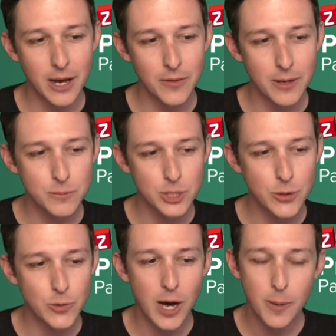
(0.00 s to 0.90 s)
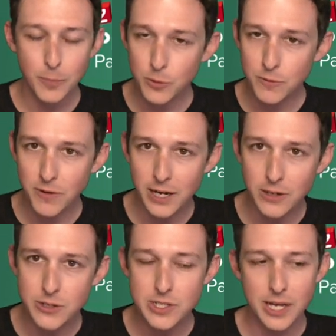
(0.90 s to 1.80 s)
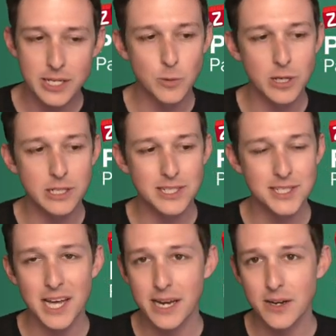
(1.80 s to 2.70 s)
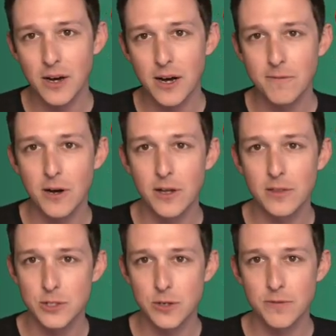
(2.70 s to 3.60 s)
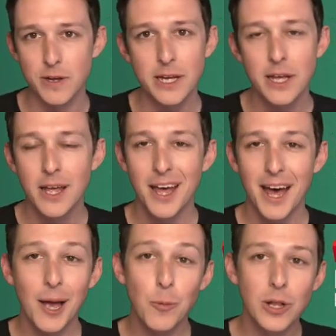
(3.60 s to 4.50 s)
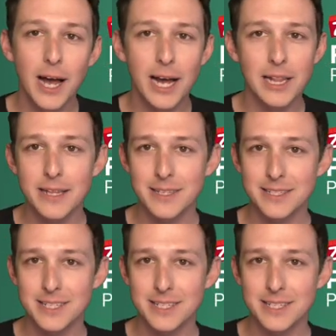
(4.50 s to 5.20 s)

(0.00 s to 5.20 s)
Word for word: them to upload files as well as sign off on the survey. I will highlight this is